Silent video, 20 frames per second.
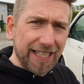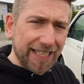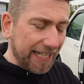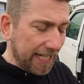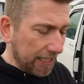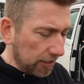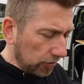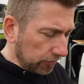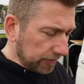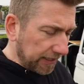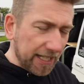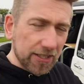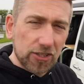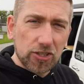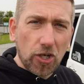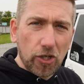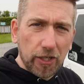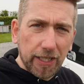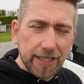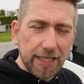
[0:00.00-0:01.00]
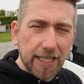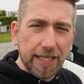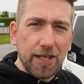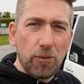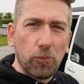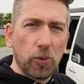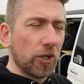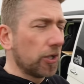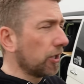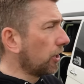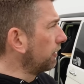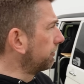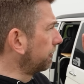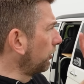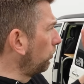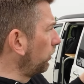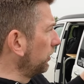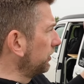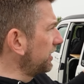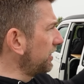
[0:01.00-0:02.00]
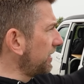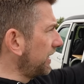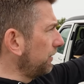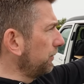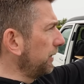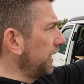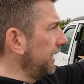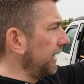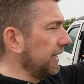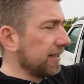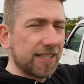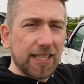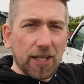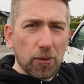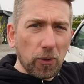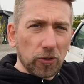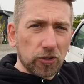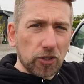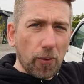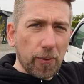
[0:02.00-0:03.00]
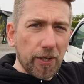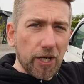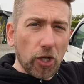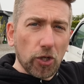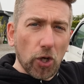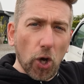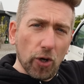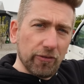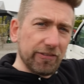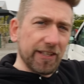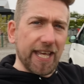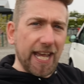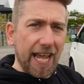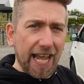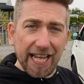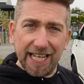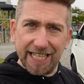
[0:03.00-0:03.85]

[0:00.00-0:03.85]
the kettle on, get sorted, and then we're going to go for a wander that way and see what's going on over there.